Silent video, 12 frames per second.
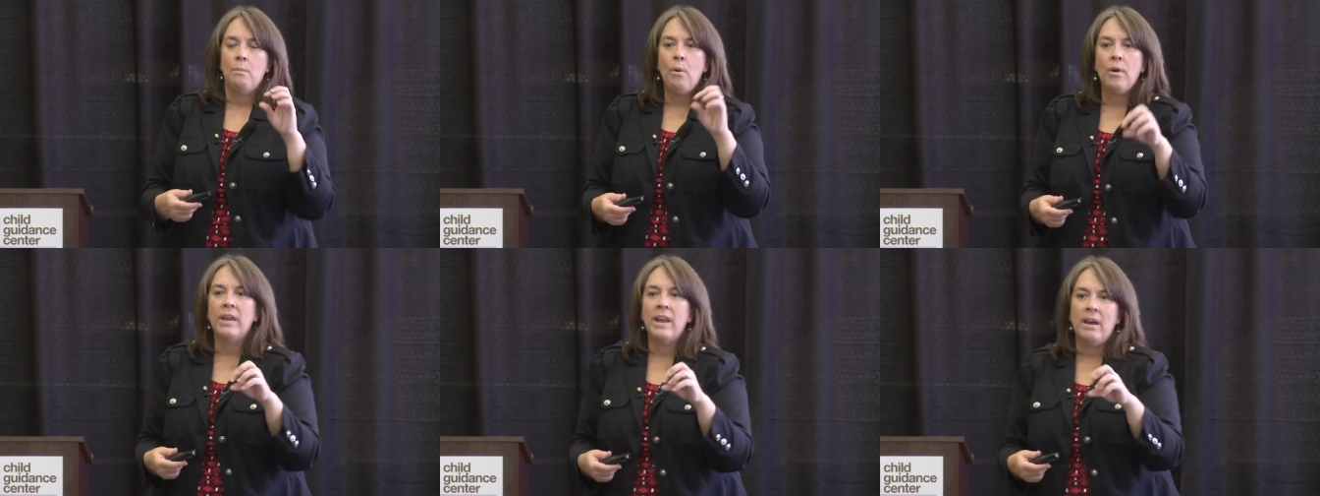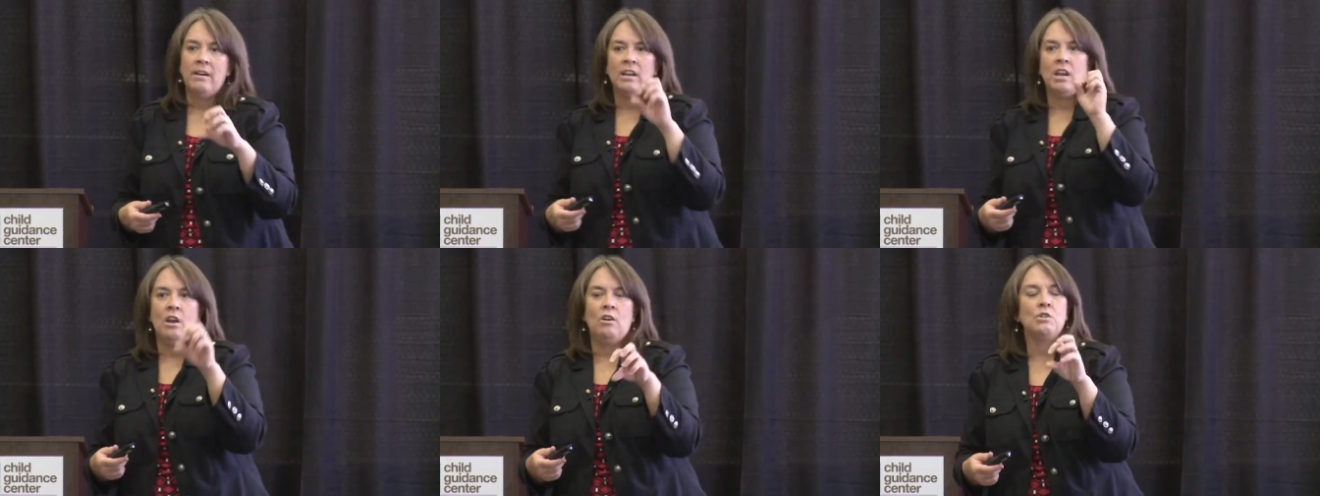point out a
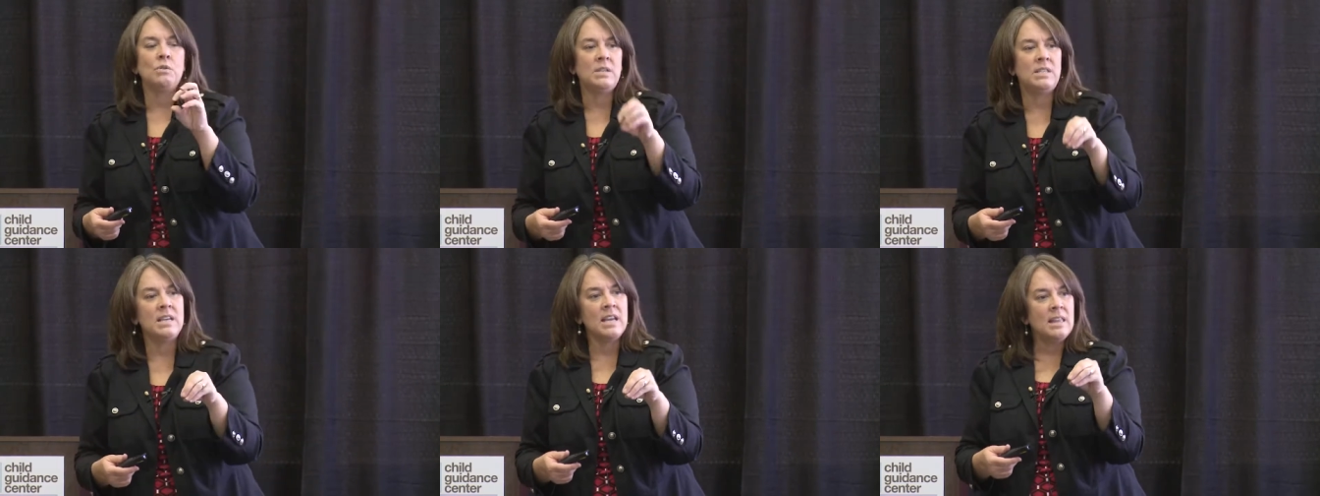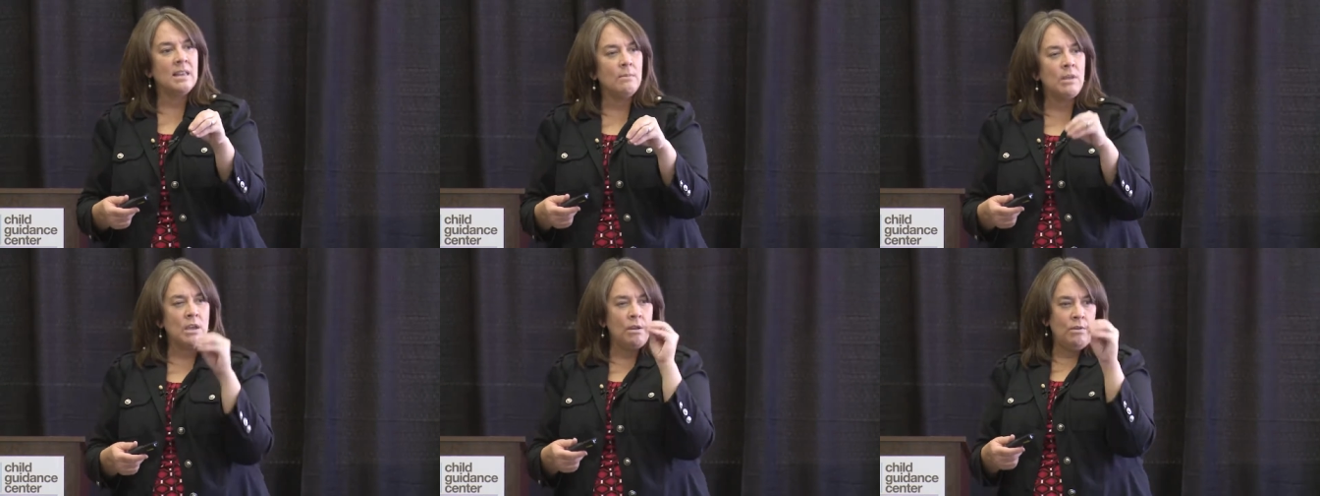characteristic in
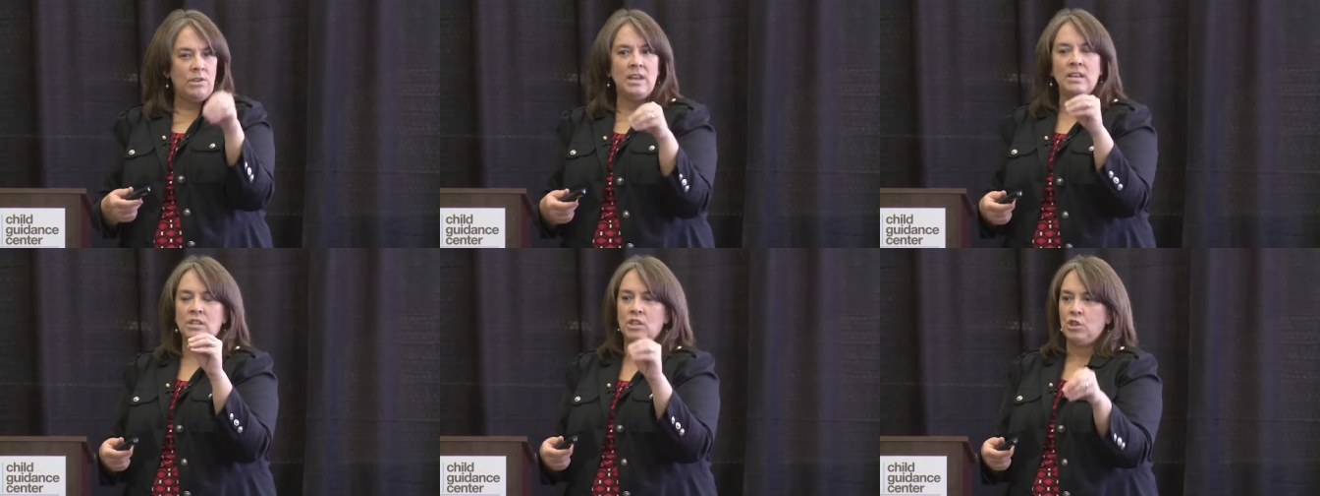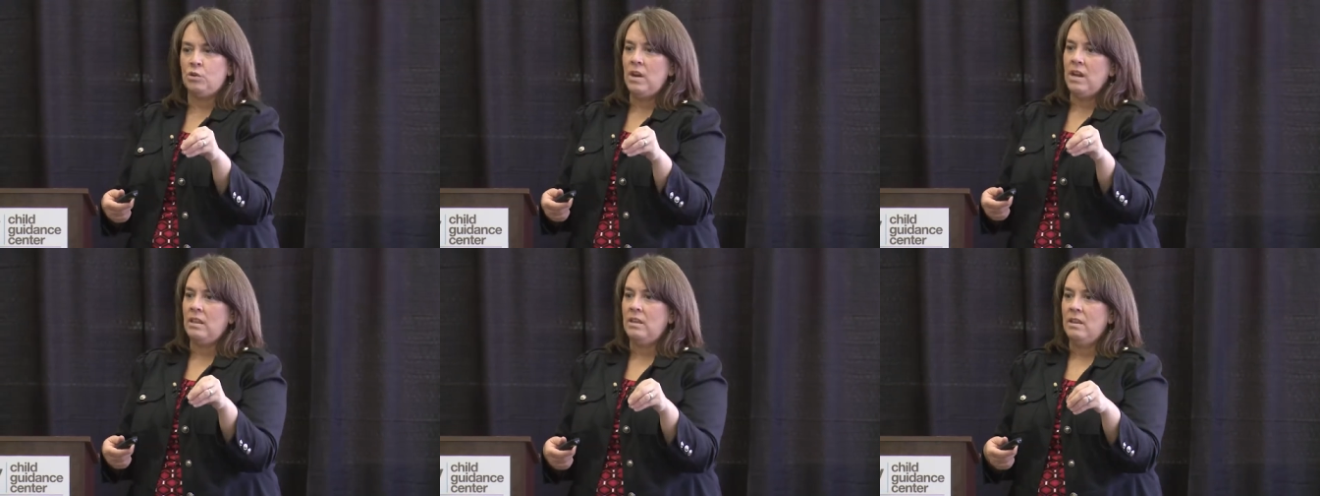them that you think is a
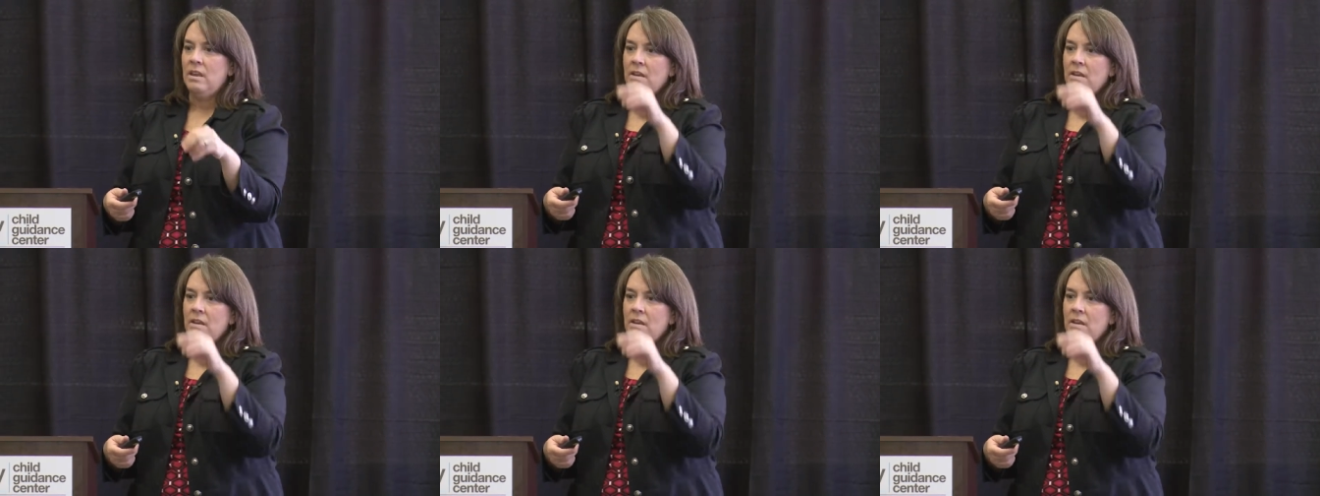strength,